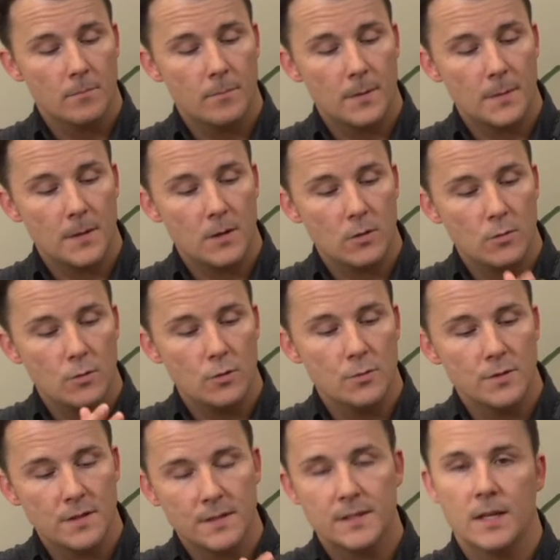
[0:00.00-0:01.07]
but that you
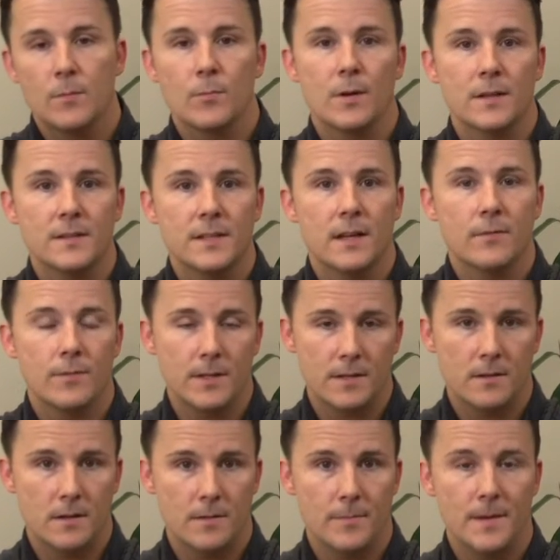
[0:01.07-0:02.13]
use the same breaths every
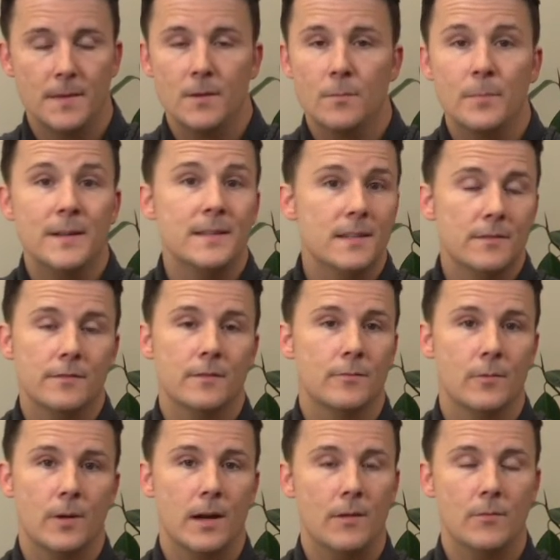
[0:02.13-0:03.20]
time. And they'll be different
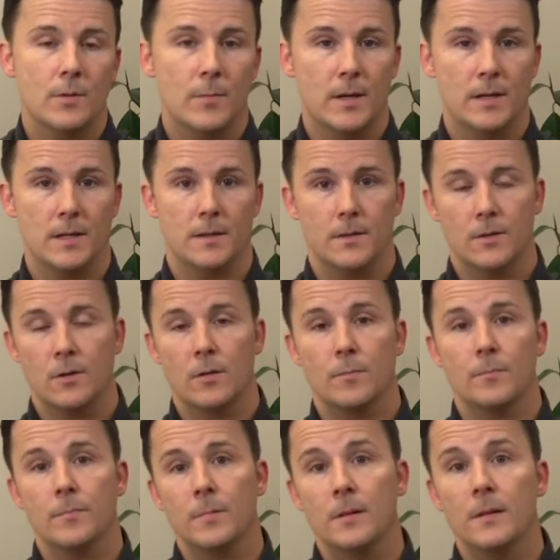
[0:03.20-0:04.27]
for everybody. There
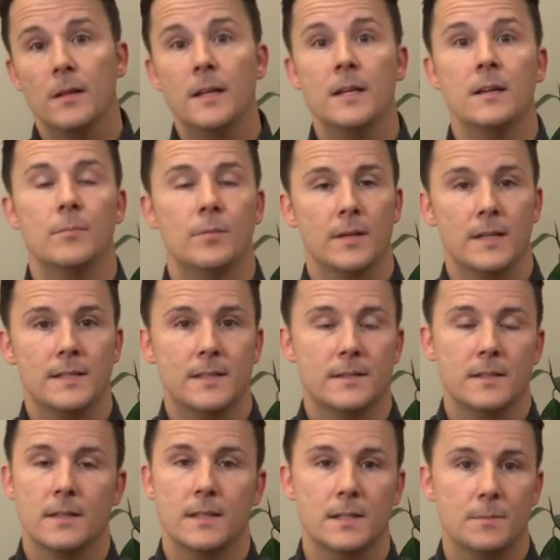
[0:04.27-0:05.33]
are plenty of places
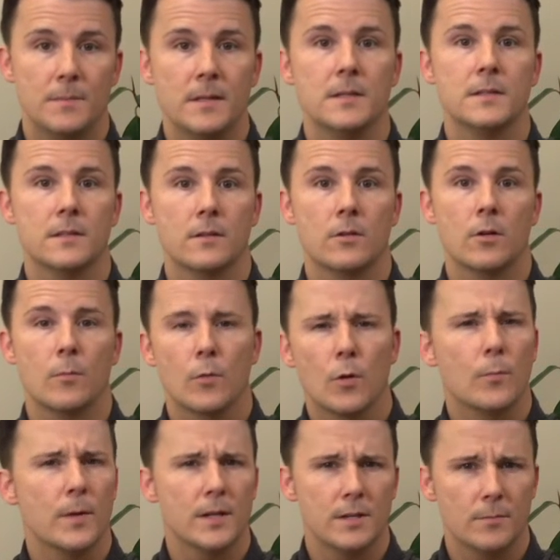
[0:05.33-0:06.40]
in this piece that are
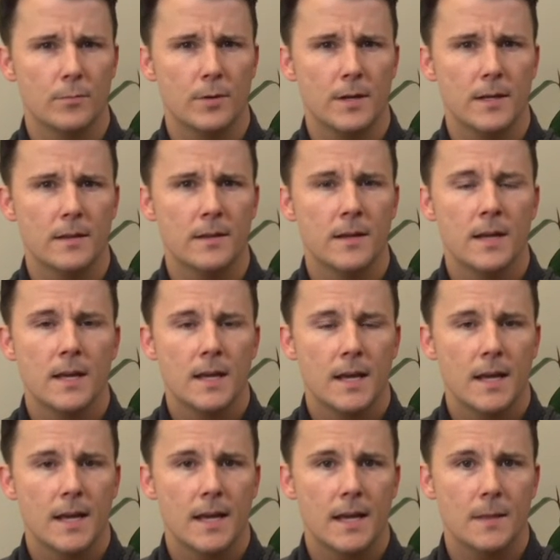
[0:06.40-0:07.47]
appropriate to breathe,
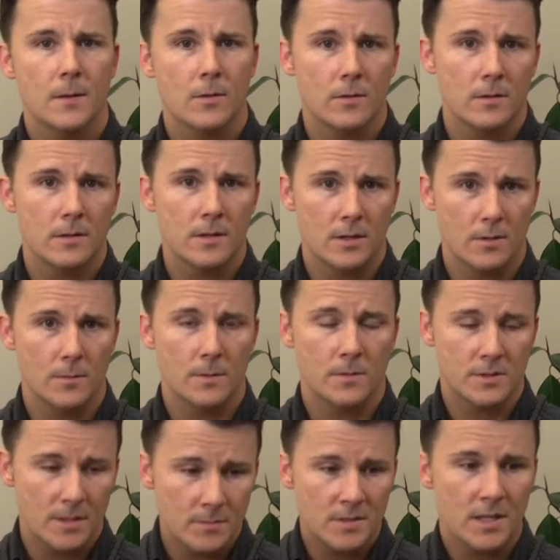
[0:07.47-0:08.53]
and there's
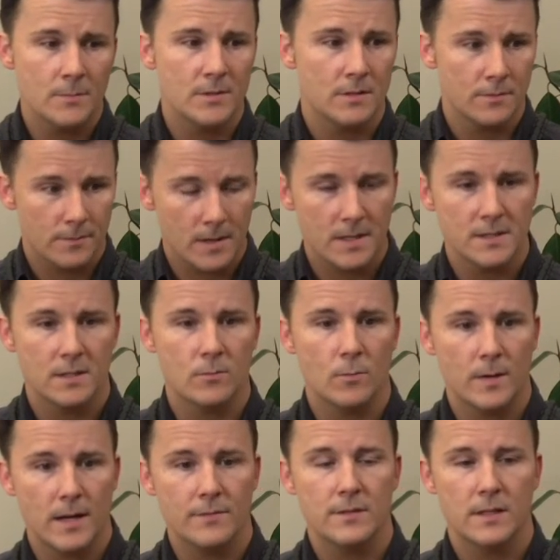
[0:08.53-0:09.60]
sometimes in phrasing where
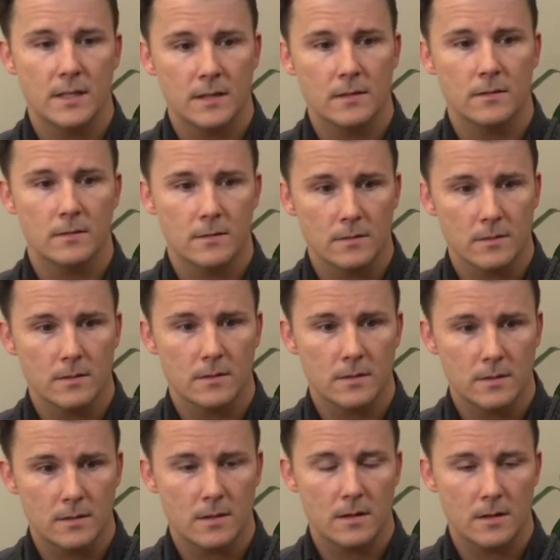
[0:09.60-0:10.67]
we have to get
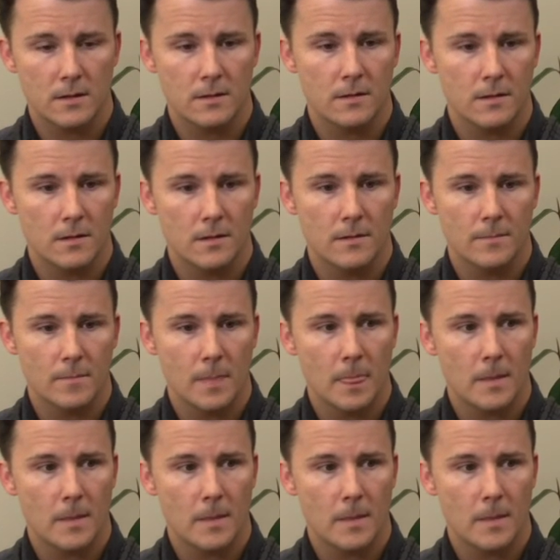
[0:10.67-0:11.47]
kind of